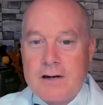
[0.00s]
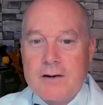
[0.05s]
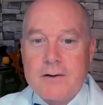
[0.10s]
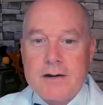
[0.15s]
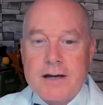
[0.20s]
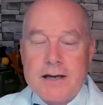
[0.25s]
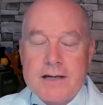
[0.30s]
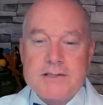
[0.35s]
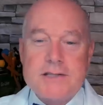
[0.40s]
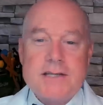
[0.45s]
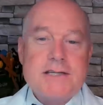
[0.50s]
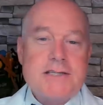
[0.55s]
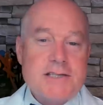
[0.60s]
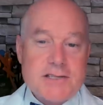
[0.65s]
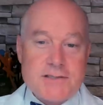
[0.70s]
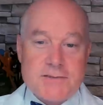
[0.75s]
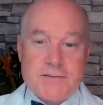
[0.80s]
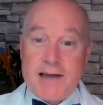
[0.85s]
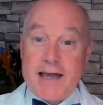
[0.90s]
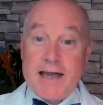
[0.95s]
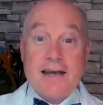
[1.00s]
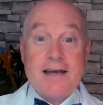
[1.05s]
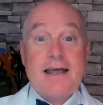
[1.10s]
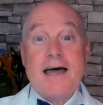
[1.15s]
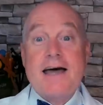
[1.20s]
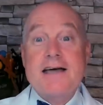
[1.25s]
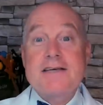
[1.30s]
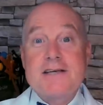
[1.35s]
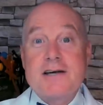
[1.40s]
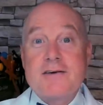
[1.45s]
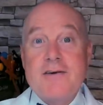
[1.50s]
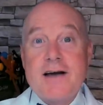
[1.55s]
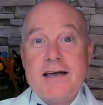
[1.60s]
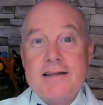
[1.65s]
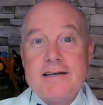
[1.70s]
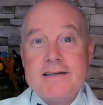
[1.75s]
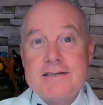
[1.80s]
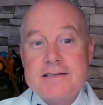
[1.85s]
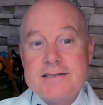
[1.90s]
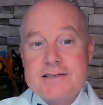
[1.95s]
Okay, so this is fantastic,
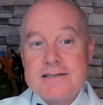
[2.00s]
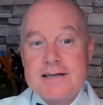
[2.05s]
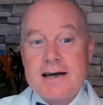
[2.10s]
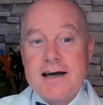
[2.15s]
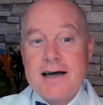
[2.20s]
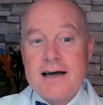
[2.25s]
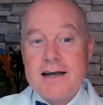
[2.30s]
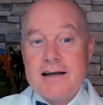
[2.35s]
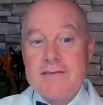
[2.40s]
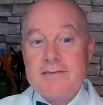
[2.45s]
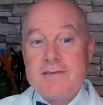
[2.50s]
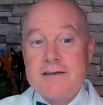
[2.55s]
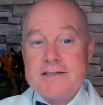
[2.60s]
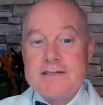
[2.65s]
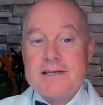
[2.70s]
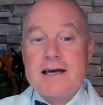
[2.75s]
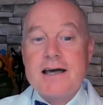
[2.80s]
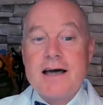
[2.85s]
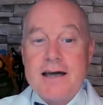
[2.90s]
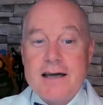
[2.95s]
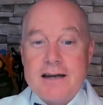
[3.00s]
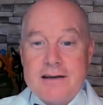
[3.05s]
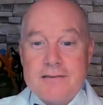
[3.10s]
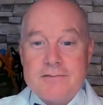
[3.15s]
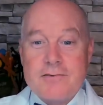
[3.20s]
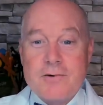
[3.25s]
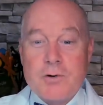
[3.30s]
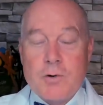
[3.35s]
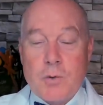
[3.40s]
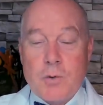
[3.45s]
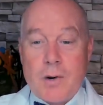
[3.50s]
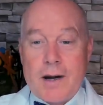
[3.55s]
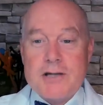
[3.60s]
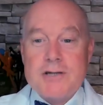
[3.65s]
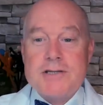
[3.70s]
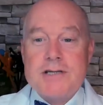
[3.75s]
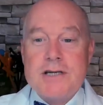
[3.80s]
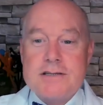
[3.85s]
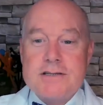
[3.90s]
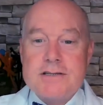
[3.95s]
right? This is the kind of this is the kind of
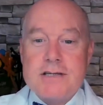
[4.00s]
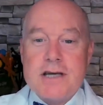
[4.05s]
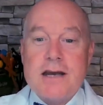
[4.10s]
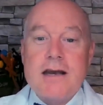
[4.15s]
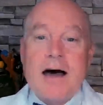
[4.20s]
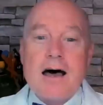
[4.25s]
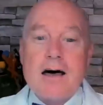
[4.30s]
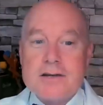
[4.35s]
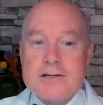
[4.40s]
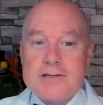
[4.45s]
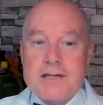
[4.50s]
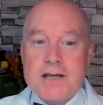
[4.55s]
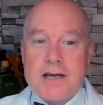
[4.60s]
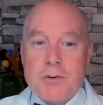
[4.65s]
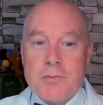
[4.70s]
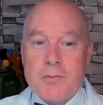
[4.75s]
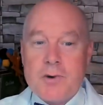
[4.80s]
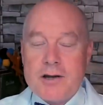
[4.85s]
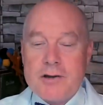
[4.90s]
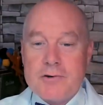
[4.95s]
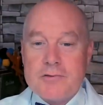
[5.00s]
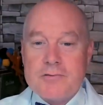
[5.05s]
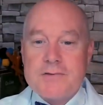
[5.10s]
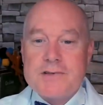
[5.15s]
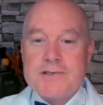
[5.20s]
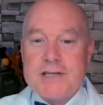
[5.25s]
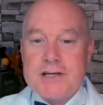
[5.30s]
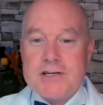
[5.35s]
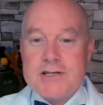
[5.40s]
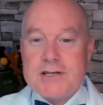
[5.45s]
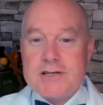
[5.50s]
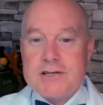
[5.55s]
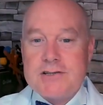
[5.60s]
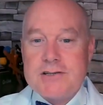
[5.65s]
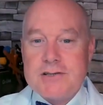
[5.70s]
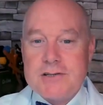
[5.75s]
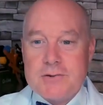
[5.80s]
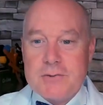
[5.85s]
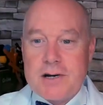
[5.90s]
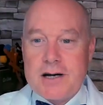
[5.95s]
questions and knowledge that you want your
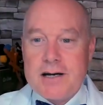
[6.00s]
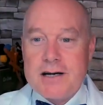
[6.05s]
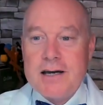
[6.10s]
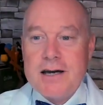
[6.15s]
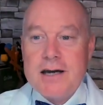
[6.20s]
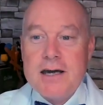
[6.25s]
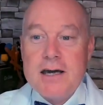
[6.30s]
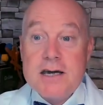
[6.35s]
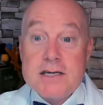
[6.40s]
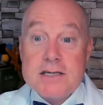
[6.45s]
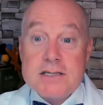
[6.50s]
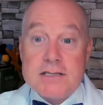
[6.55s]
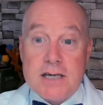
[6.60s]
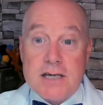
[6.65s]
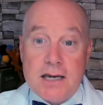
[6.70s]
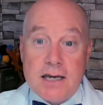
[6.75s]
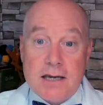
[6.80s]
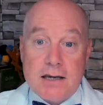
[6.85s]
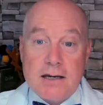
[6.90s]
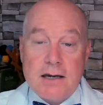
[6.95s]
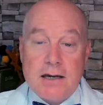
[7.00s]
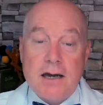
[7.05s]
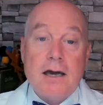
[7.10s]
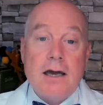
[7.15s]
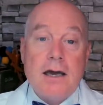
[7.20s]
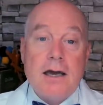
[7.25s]
physician to uh, seek.